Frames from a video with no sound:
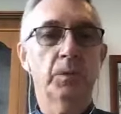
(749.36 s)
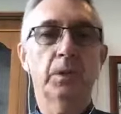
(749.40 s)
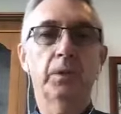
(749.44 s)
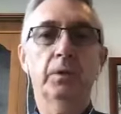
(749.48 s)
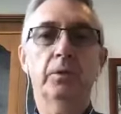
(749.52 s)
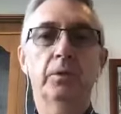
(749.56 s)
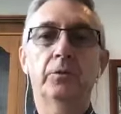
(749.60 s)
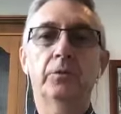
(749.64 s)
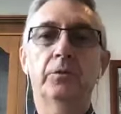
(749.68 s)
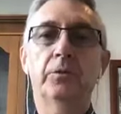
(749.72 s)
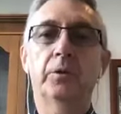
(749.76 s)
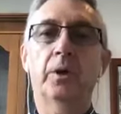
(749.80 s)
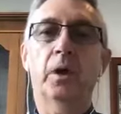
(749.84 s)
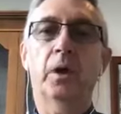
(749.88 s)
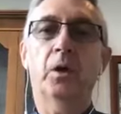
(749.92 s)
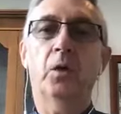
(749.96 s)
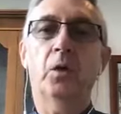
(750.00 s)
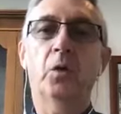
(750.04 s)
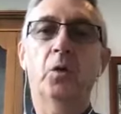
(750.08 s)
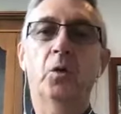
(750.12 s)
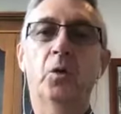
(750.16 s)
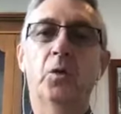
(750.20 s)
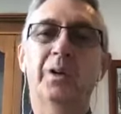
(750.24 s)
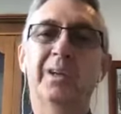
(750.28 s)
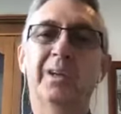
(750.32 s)

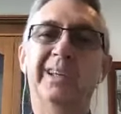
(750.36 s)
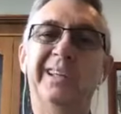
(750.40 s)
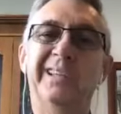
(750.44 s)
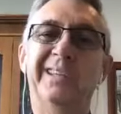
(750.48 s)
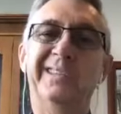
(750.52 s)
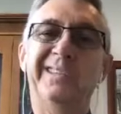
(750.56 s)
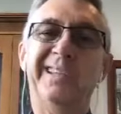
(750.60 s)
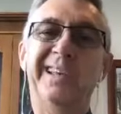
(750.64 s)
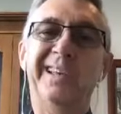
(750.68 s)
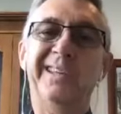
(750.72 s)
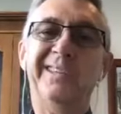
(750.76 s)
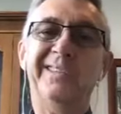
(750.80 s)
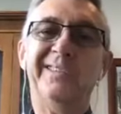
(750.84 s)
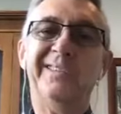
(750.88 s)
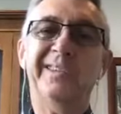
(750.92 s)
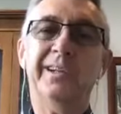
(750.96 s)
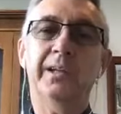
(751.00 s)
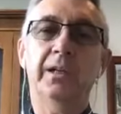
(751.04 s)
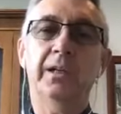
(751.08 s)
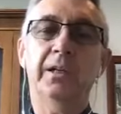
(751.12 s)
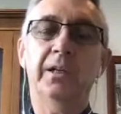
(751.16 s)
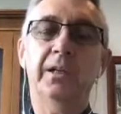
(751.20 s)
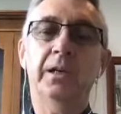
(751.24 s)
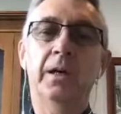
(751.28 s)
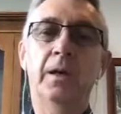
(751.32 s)
So
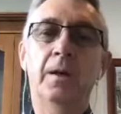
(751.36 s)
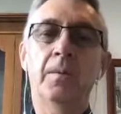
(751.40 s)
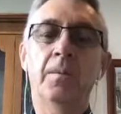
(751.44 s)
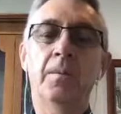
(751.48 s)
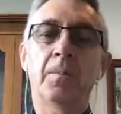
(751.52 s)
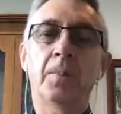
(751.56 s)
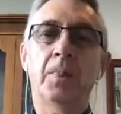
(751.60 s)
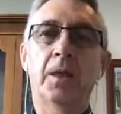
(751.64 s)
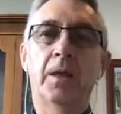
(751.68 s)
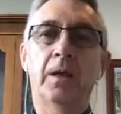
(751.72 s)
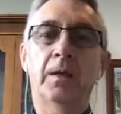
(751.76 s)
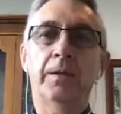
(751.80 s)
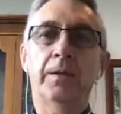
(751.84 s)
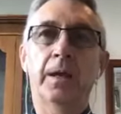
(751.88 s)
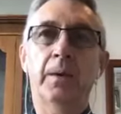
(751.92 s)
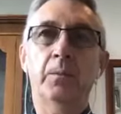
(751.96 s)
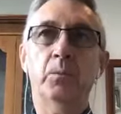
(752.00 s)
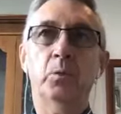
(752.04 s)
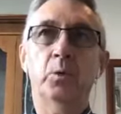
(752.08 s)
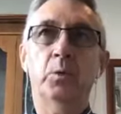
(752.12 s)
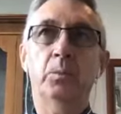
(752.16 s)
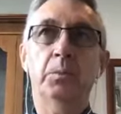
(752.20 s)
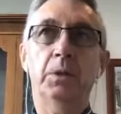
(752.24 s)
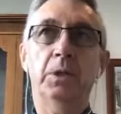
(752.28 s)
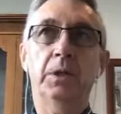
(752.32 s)
essentially, that
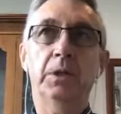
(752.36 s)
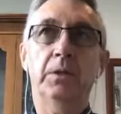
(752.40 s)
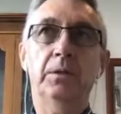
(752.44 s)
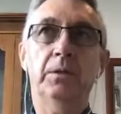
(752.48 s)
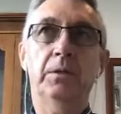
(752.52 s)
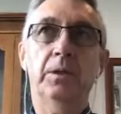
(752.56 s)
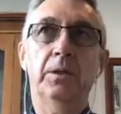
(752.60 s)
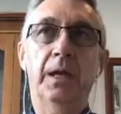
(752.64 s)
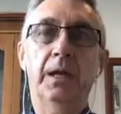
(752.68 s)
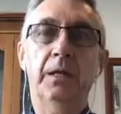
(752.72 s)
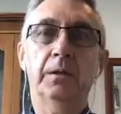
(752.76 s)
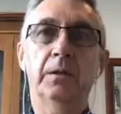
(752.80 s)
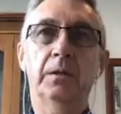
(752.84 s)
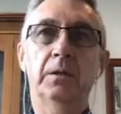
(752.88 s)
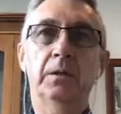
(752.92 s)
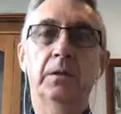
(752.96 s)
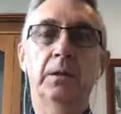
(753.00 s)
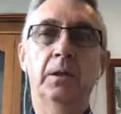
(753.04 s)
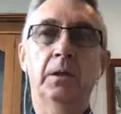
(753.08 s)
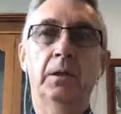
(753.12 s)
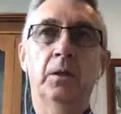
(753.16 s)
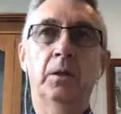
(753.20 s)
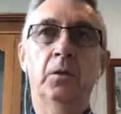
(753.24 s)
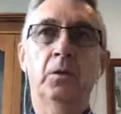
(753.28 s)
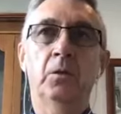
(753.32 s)
will mean that
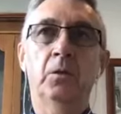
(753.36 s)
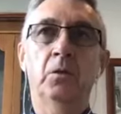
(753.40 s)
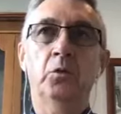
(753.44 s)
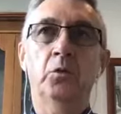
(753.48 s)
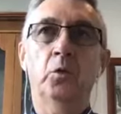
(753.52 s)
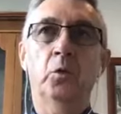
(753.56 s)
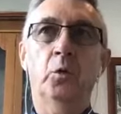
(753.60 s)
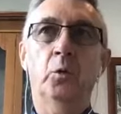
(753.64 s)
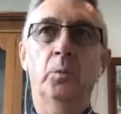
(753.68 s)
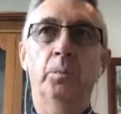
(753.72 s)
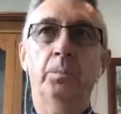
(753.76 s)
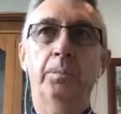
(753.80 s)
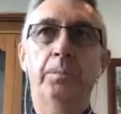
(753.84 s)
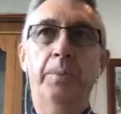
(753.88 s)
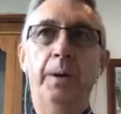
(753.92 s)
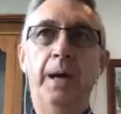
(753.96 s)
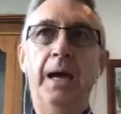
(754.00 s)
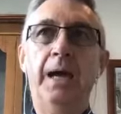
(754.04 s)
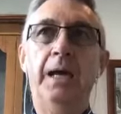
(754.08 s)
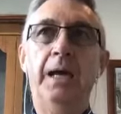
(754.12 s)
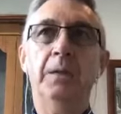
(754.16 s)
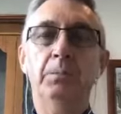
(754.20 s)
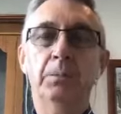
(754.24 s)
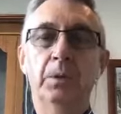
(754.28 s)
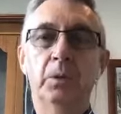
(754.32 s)
your
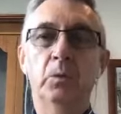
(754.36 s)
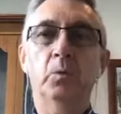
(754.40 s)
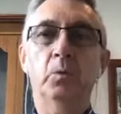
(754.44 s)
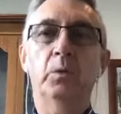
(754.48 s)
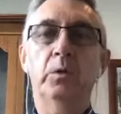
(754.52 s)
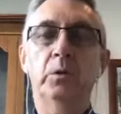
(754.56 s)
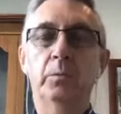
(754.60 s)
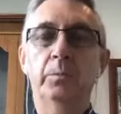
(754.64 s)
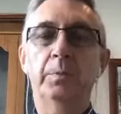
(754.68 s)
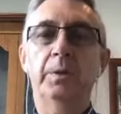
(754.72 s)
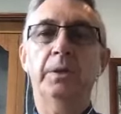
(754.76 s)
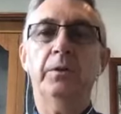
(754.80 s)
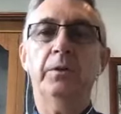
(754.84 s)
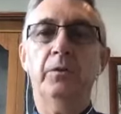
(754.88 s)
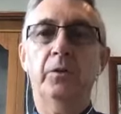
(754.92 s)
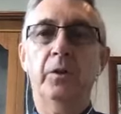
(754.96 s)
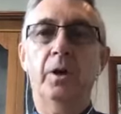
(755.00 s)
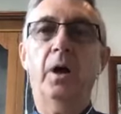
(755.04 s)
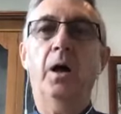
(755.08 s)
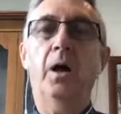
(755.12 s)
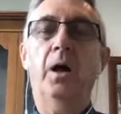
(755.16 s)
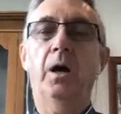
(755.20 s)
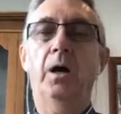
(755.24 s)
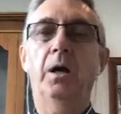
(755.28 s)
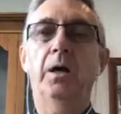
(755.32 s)
payment will be
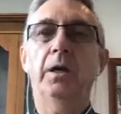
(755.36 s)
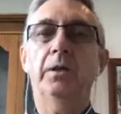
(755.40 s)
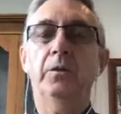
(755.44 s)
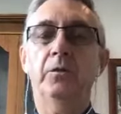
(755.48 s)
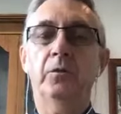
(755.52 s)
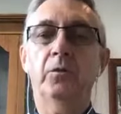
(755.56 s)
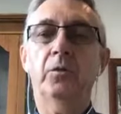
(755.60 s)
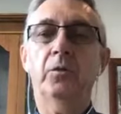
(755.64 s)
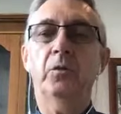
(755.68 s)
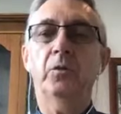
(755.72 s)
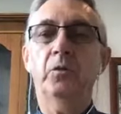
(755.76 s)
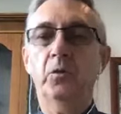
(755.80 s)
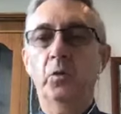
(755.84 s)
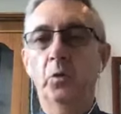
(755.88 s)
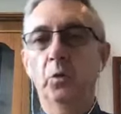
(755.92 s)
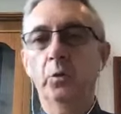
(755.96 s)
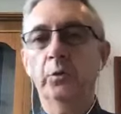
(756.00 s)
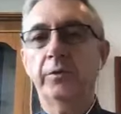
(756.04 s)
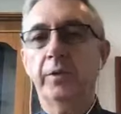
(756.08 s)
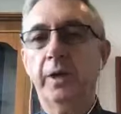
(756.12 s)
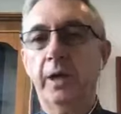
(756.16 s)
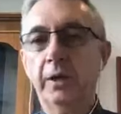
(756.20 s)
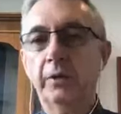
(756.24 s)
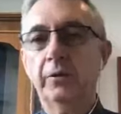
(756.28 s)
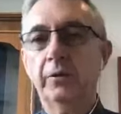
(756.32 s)
tied to your
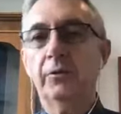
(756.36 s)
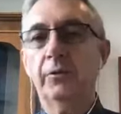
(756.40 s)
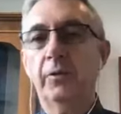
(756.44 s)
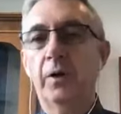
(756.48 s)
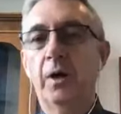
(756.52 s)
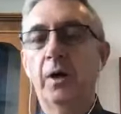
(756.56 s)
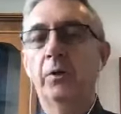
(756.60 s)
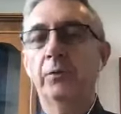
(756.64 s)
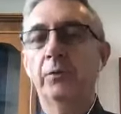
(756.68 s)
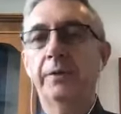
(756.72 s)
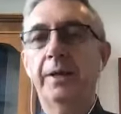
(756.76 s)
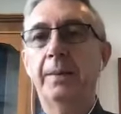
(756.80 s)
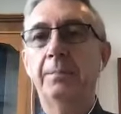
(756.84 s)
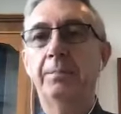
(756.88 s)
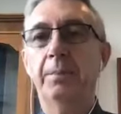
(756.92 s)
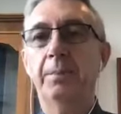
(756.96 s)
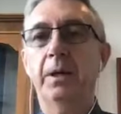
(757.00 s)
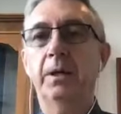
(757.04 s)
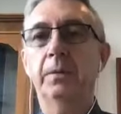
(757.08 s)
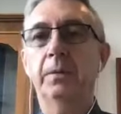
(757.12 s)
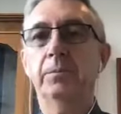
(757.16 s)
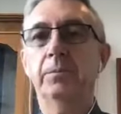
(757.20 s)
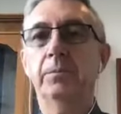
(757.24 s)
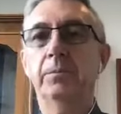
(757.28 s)
tax file number.